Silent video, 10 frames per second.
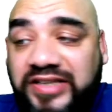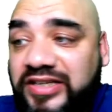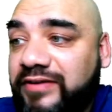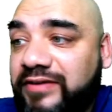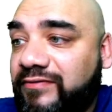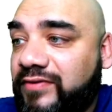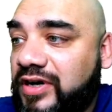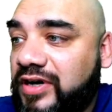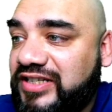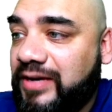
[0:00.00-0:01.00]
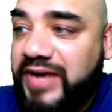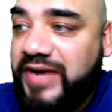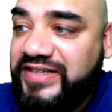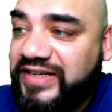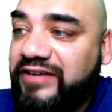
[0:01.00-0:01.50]
worked
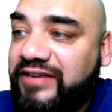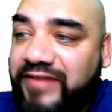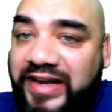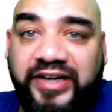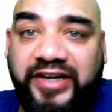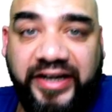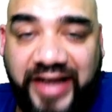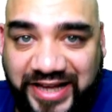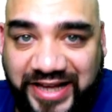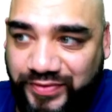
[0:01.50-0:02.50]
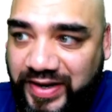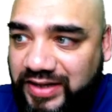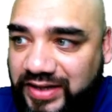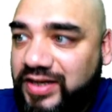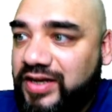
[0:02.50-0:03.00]
surprisingly well in India as well.
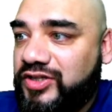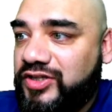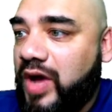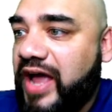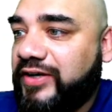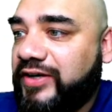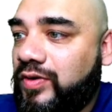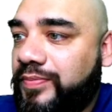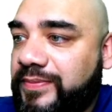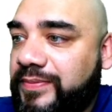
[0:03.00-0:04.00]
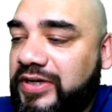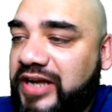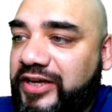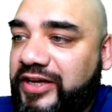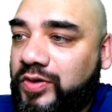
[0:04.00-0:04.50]
So I know people
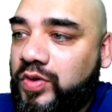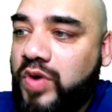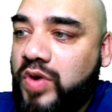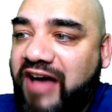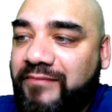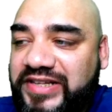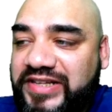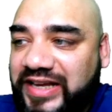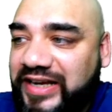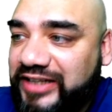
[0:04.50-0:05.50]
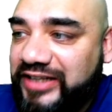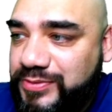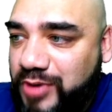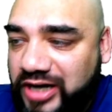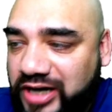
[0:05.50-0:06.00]
who have been selling this
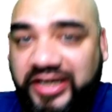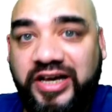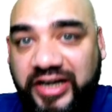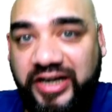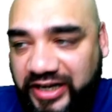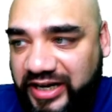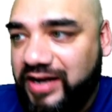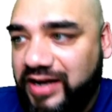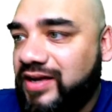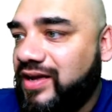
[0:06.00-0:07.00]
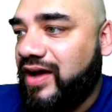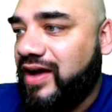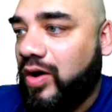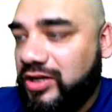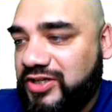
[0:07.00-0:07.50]
product here in India
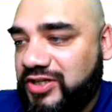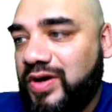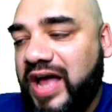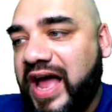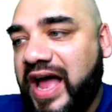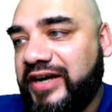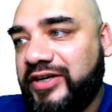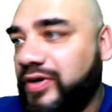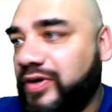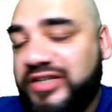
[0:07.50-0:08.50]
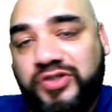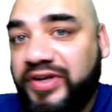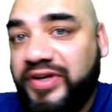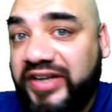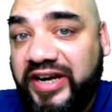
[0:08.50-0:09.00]
also, and it is
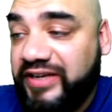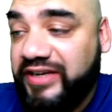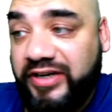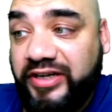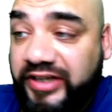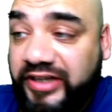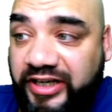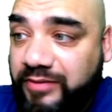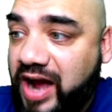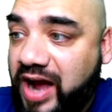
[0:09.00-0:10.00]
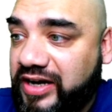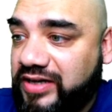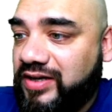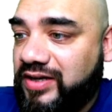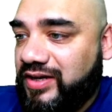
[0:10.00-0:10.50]
doing great even in the Indian market.
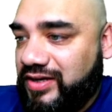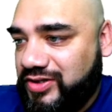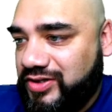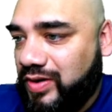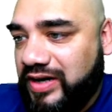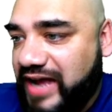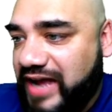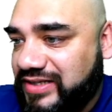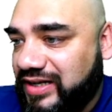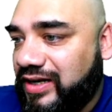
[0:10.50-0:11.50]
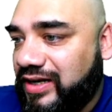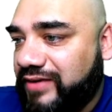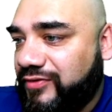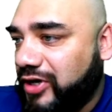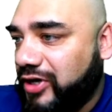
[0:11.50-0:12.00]
So guys,
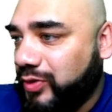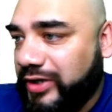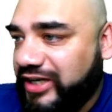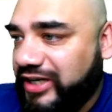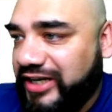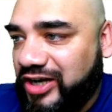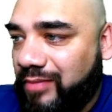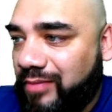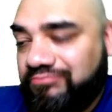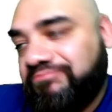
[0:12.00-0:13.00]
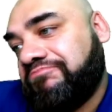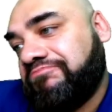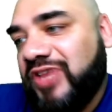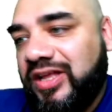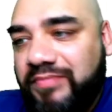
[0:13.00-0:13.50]
if you are into Indian e-com,
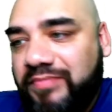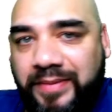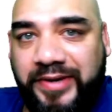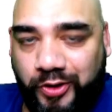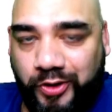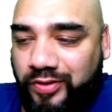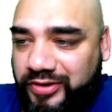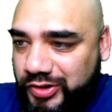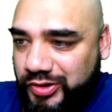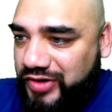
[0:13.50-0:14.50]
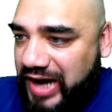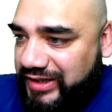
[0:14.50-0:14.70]
maybe you should try this